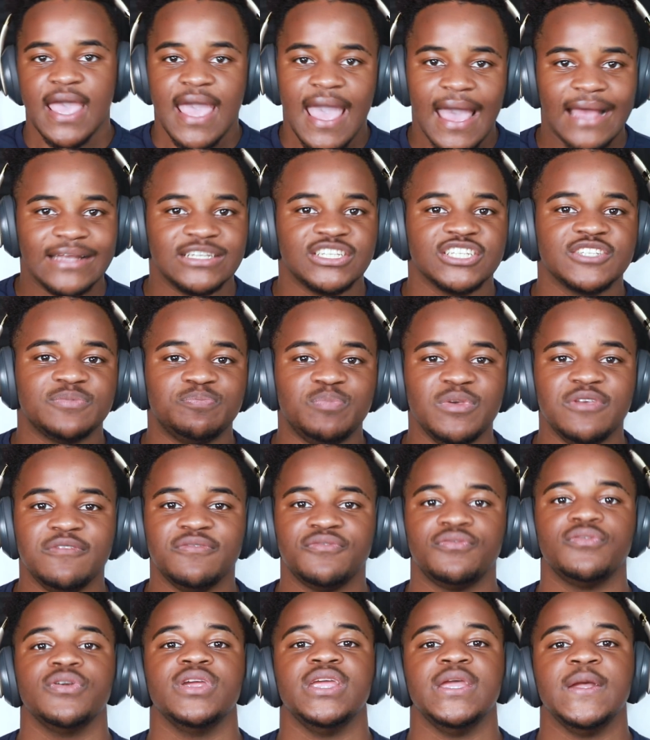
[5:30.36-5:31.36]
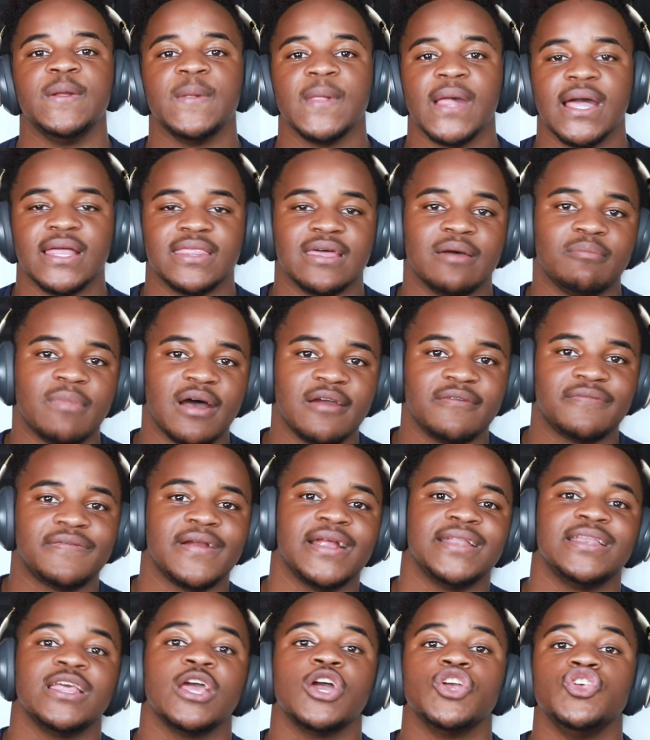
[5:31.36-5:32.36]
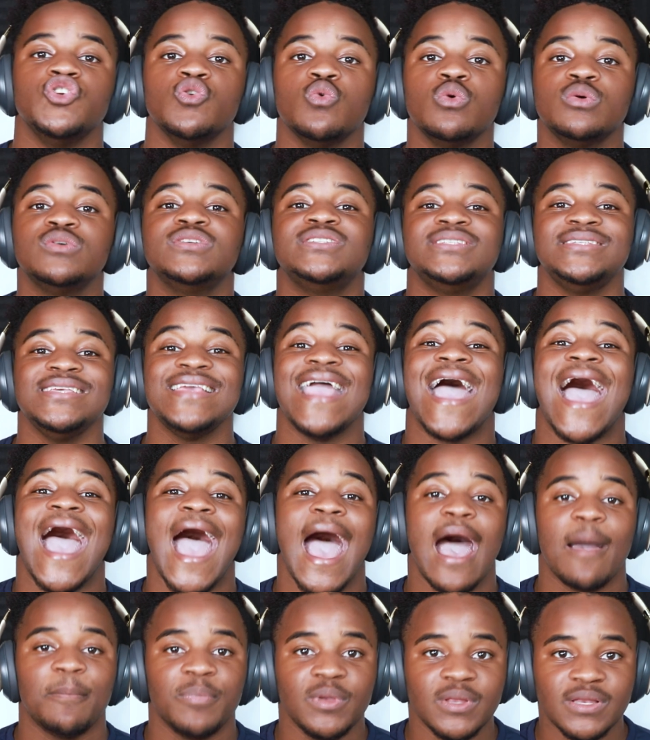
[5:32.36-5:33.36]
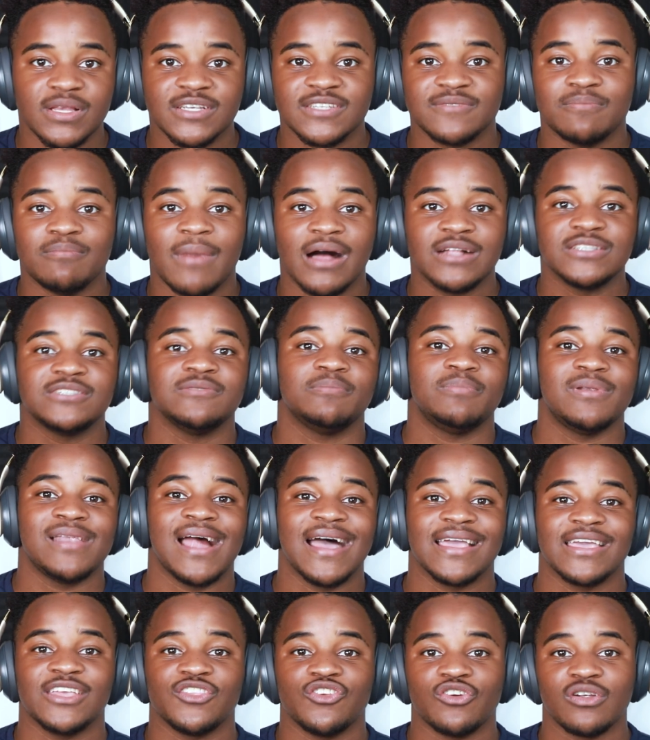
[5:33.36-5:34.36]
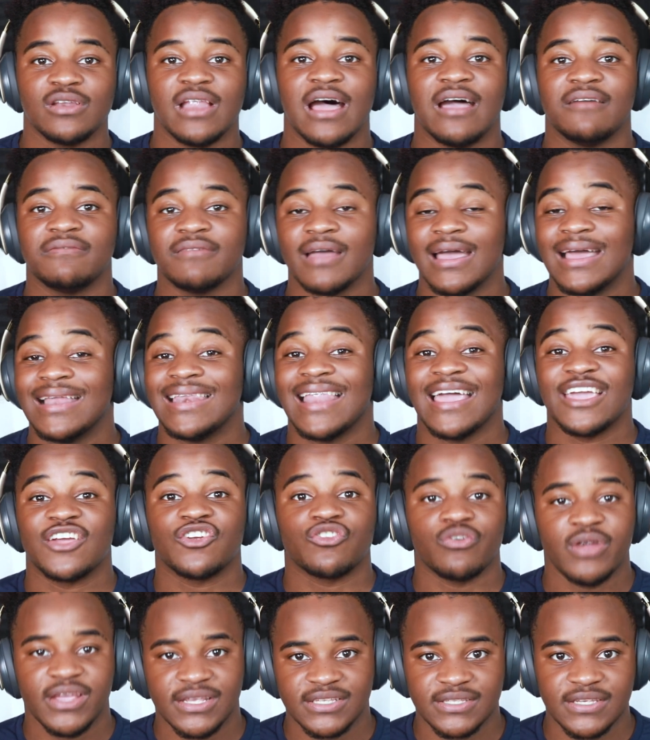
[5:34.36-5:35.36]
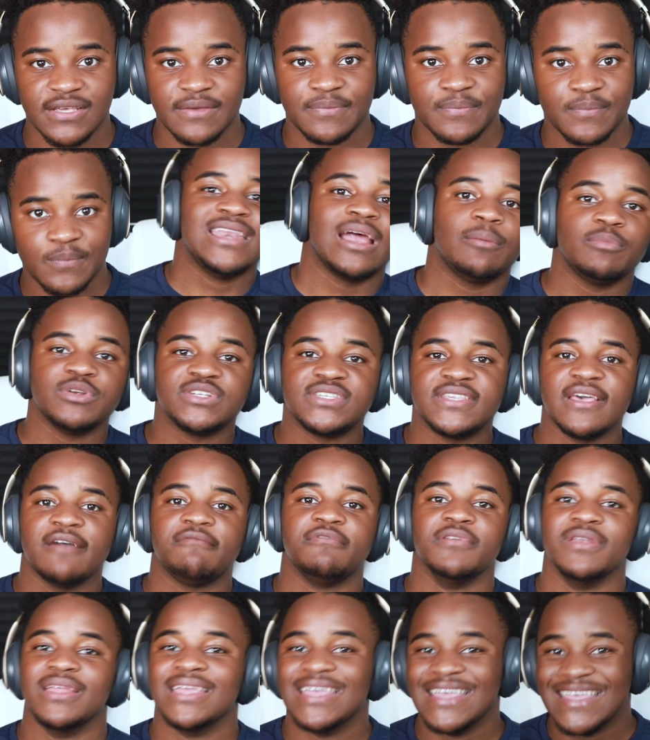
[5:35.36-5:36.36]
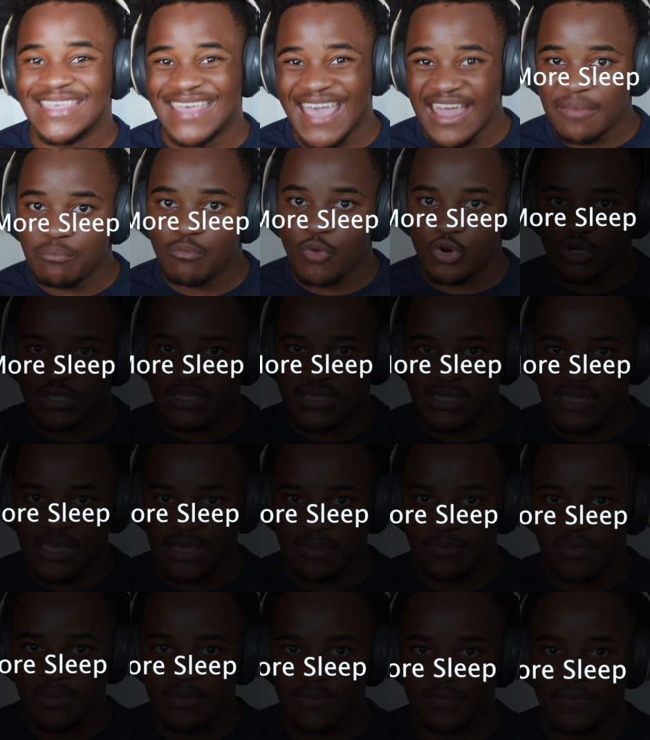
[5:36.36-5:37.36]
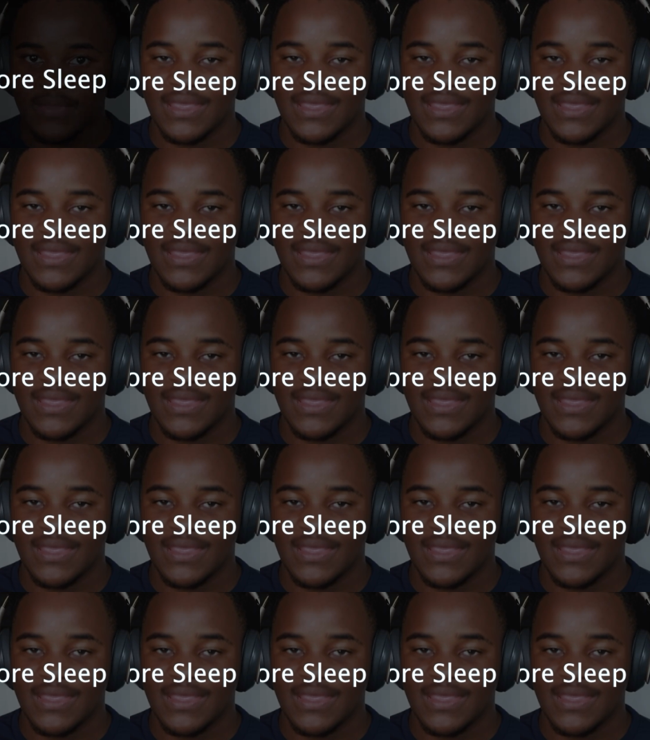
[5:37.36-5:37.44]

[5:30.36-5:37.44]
and just be free, then my friend, you will see happiness multiplying in your life like crazy. Number 7, get more sleep.